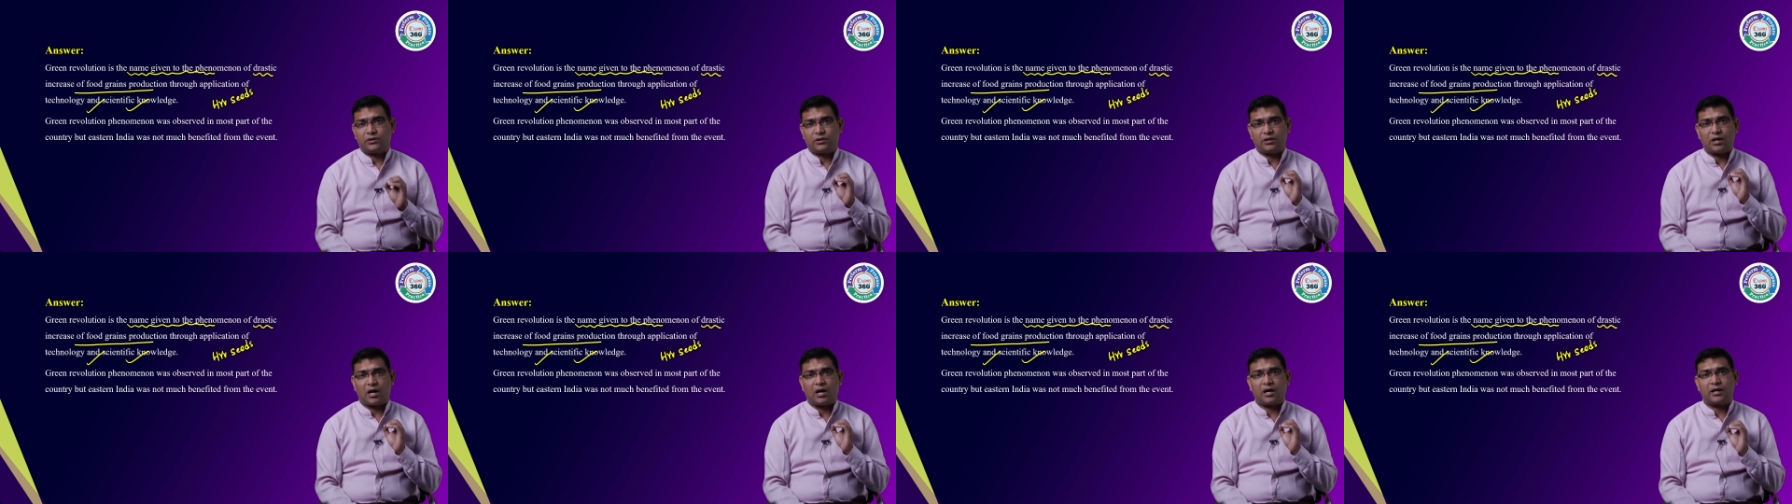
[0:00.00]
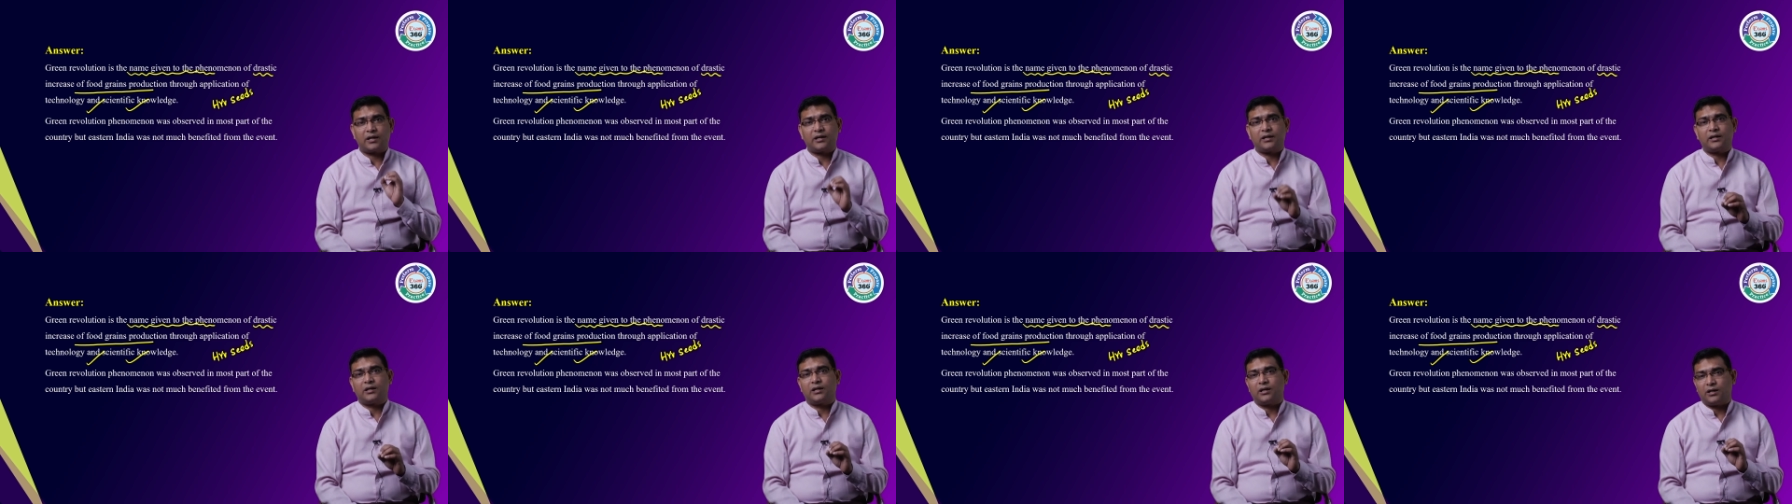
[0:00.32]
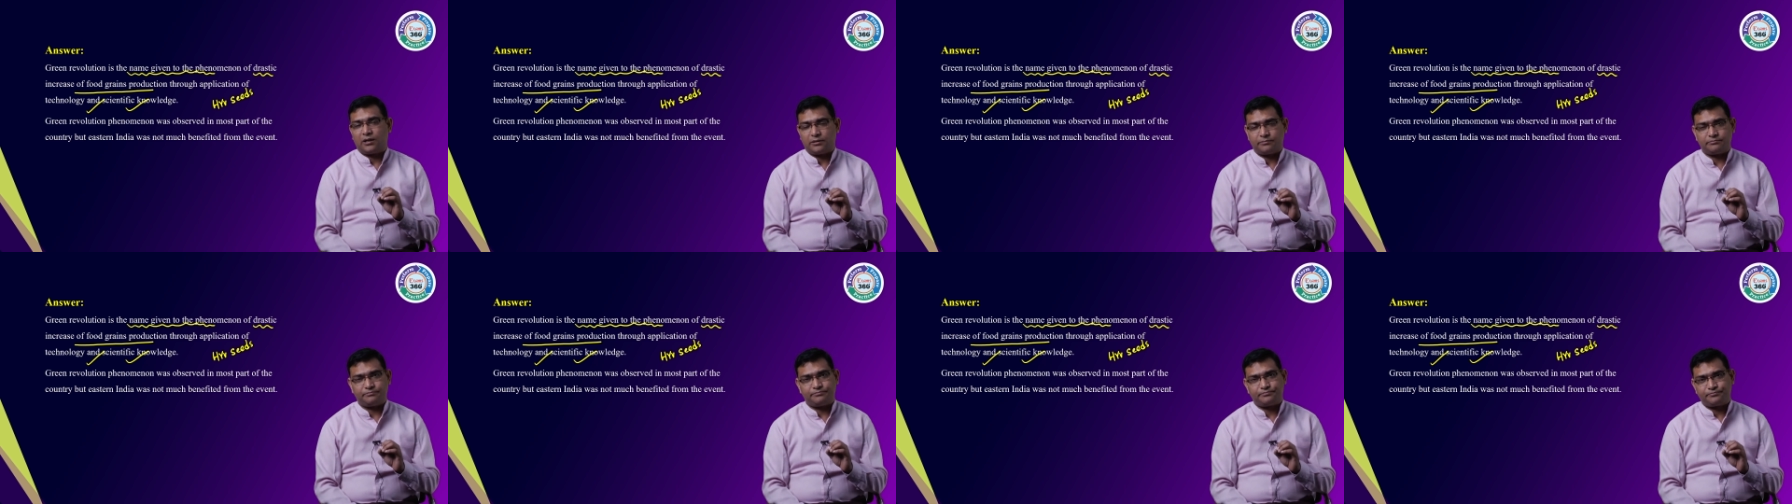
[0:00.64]

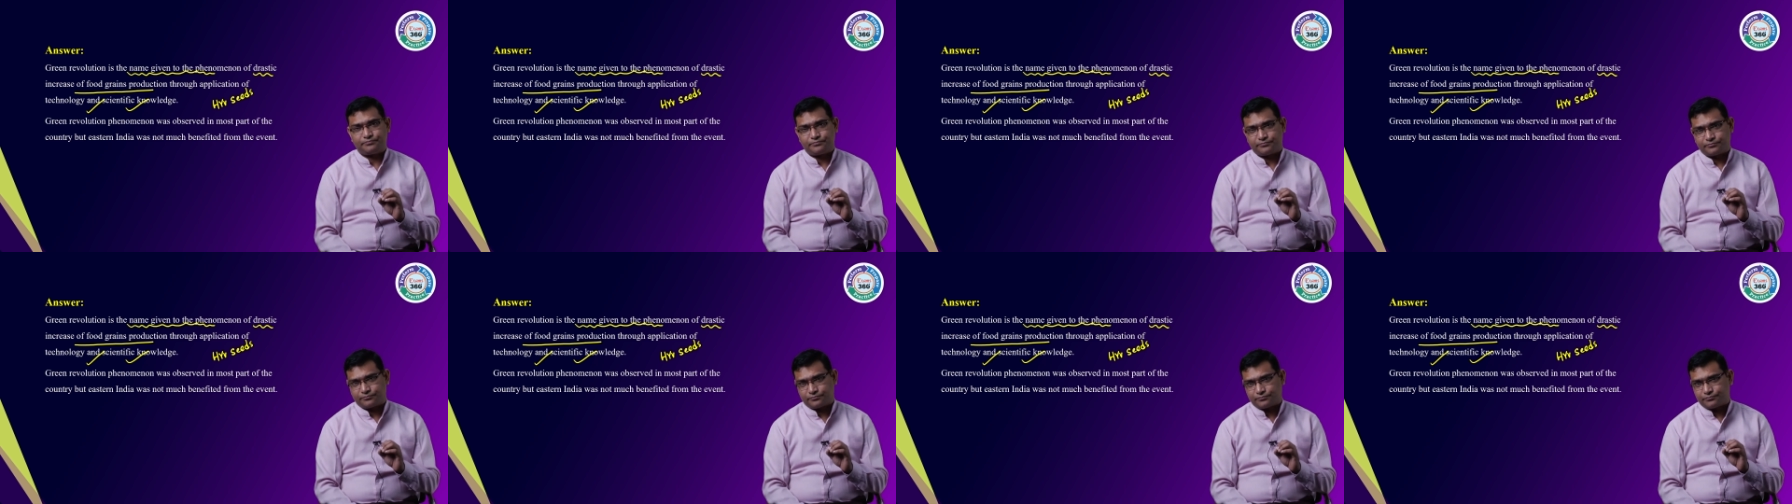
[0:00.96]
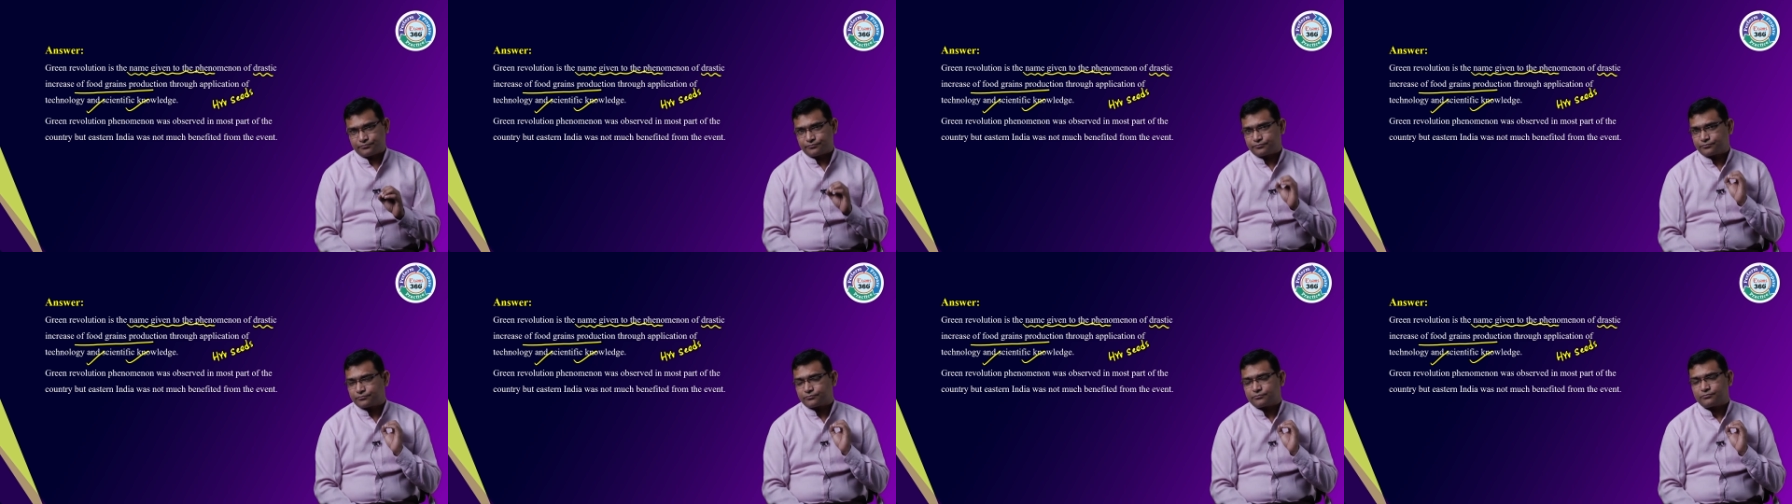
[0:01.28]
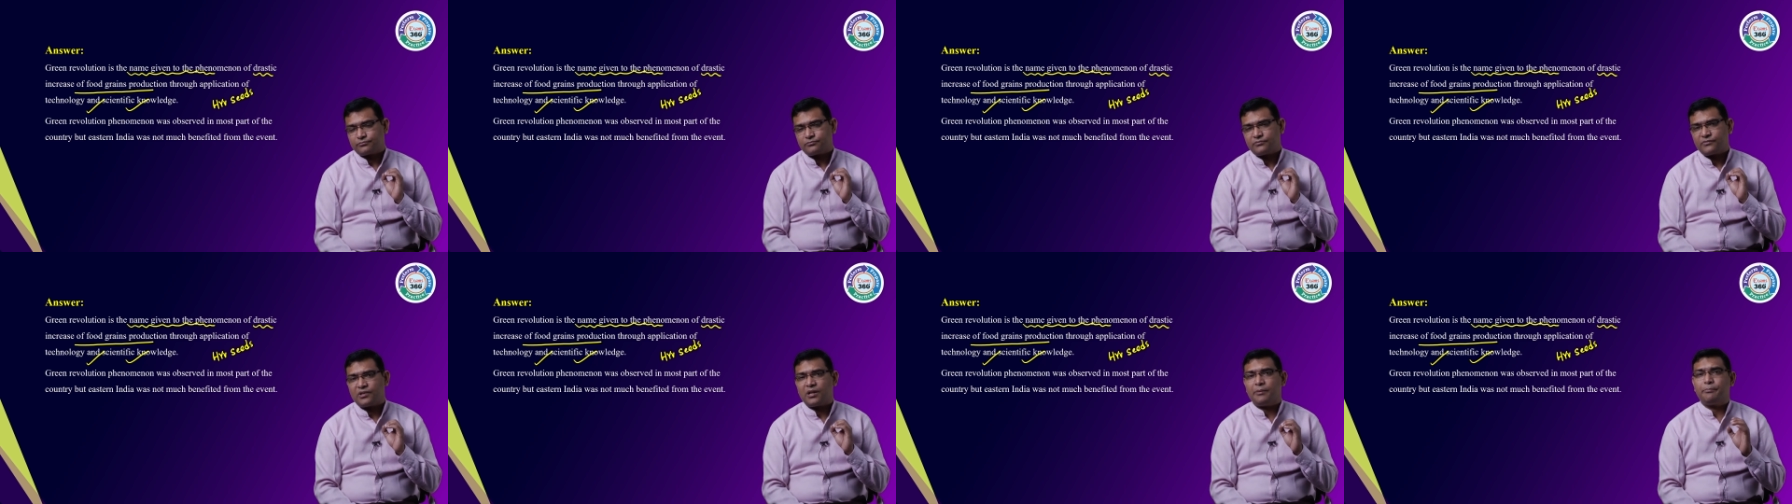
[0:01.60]
darananga
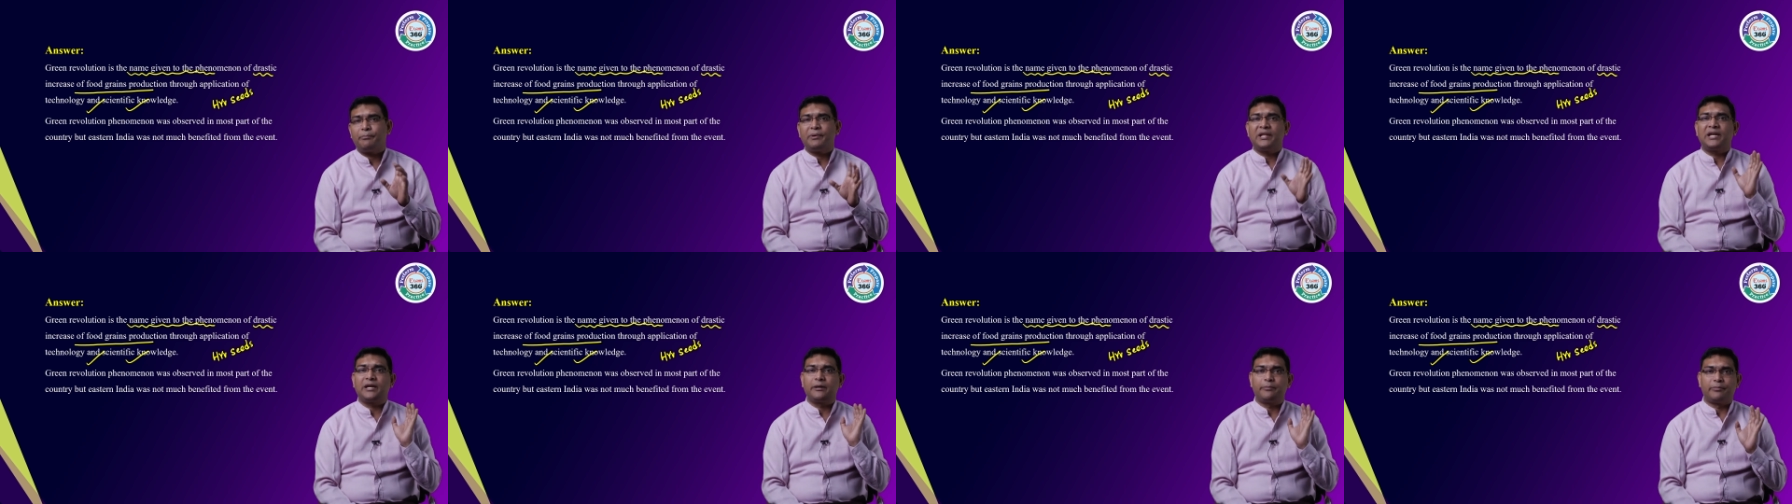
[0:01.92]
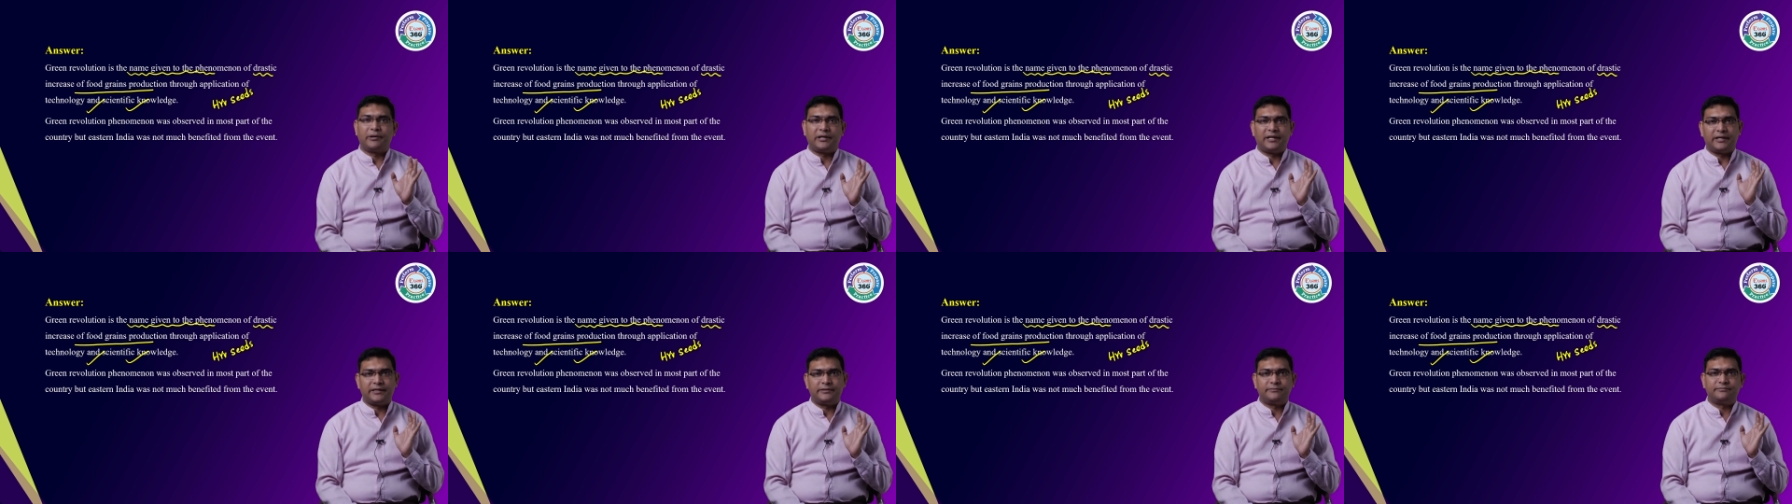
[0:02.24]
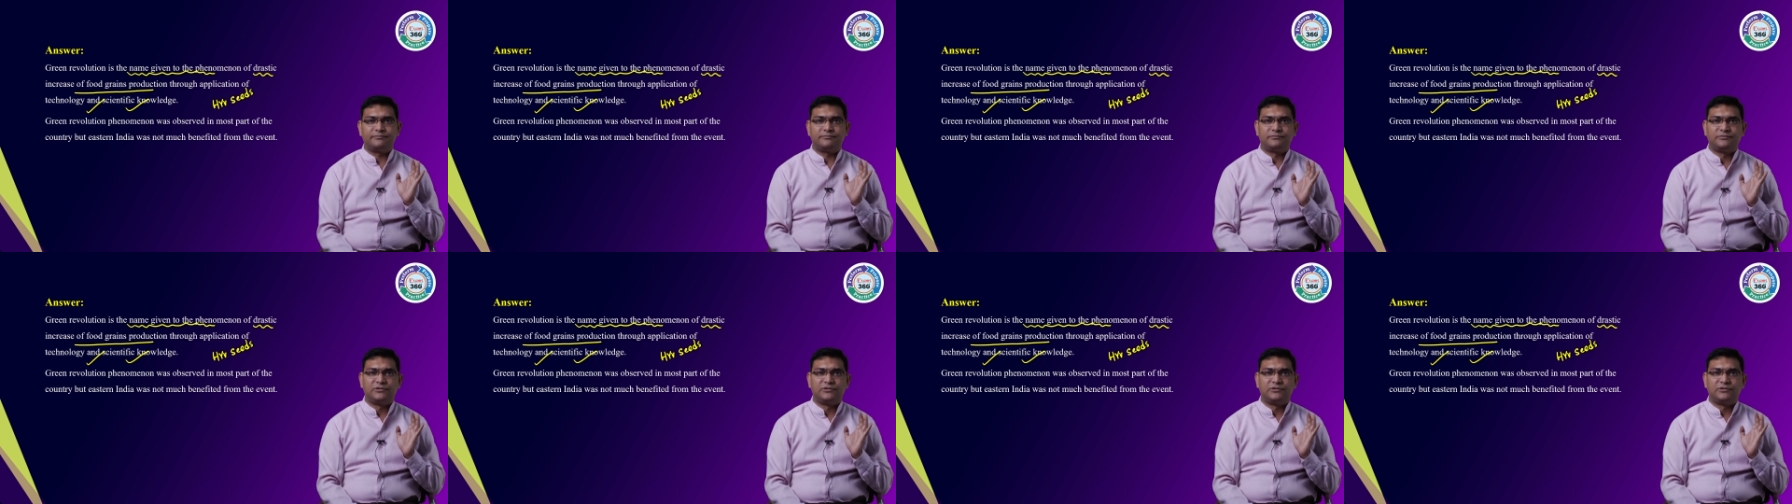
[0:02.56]
perigipoyayi.